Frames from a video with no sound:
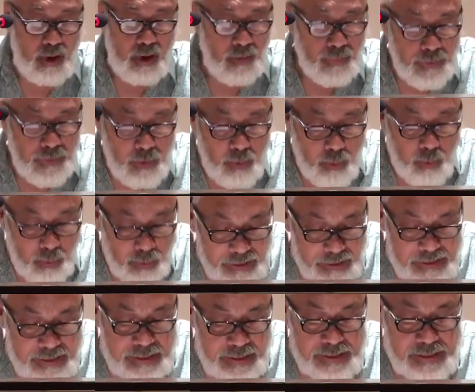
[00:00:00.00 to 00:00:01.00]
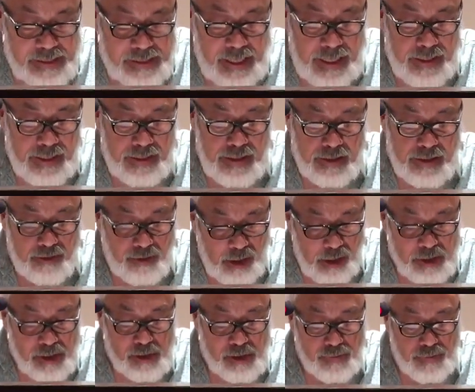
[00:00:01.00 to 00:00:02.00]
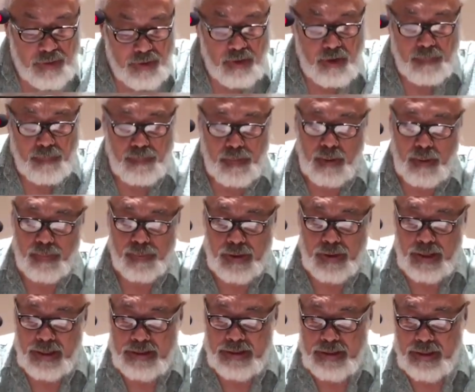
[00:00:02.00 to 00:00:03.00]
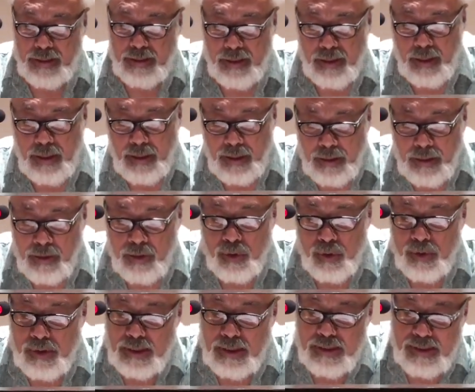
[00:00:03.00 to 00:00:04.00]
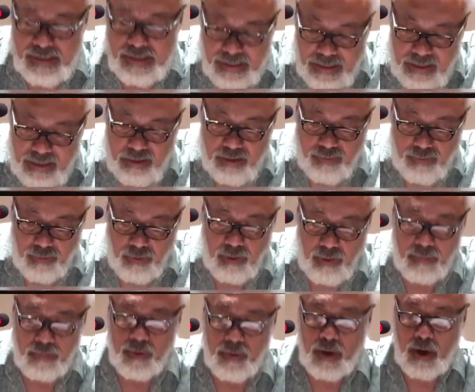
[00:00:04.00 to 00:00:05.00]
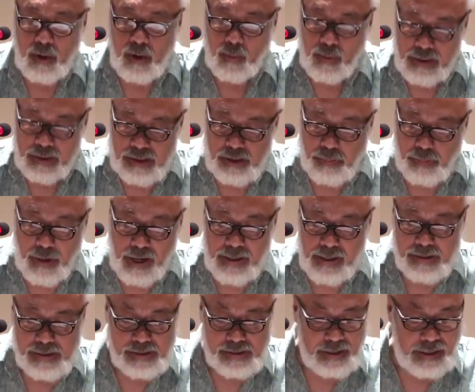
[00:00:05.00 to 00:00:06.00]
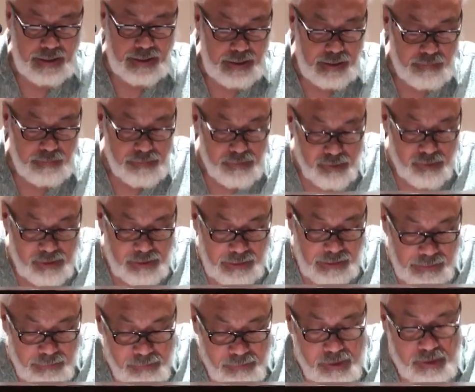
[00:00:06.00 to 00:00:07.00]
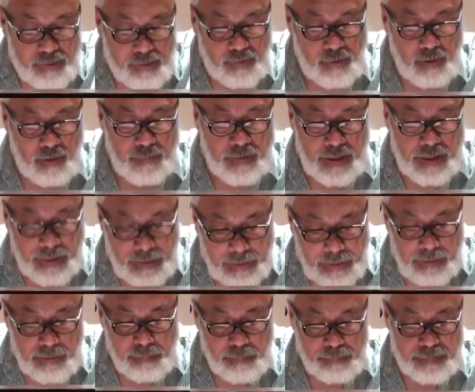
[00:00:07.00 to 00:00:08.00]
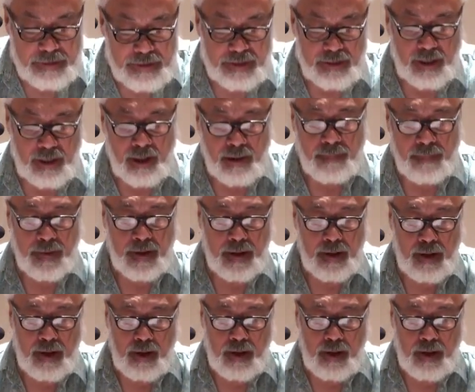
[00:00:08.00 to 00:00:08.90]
On the western side, the transfer of population, Hindus and Sikhs from West Pakistan and Muslims from Indian Punjab,